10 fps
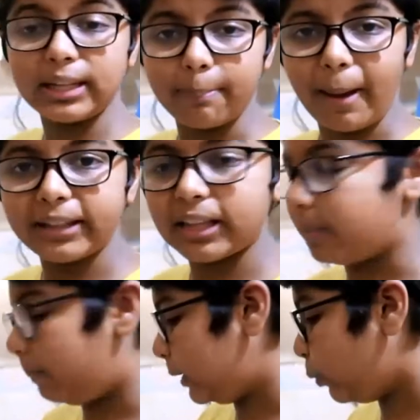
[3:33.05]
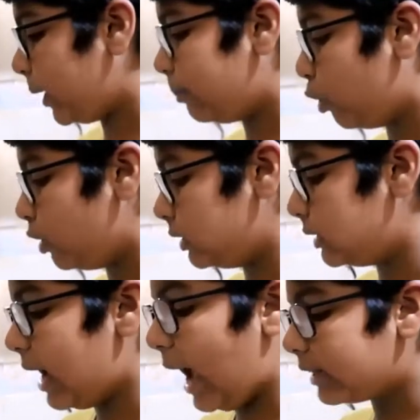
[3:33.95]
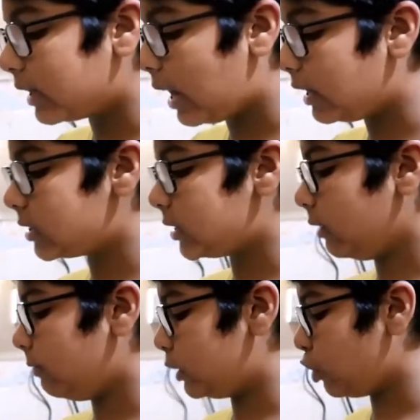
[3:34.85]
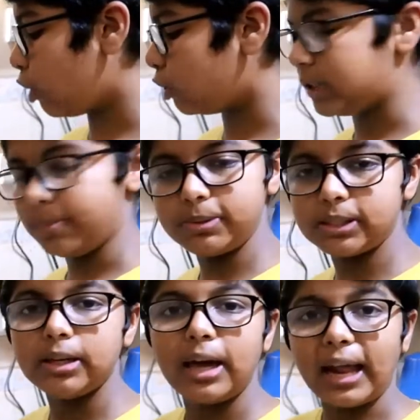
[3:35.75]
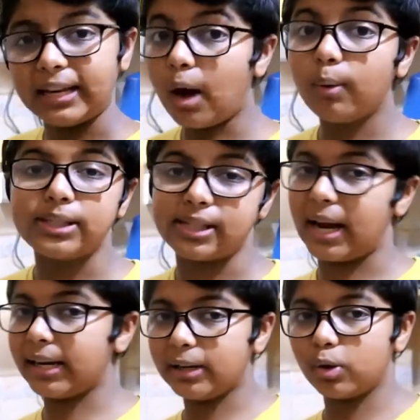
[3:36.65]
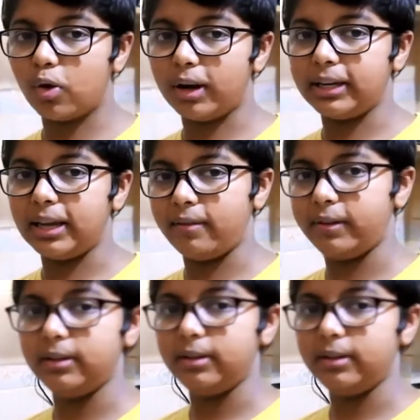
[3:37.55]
the batter between bowls and garnished it with choco chips. And now it's ready to go in the oven.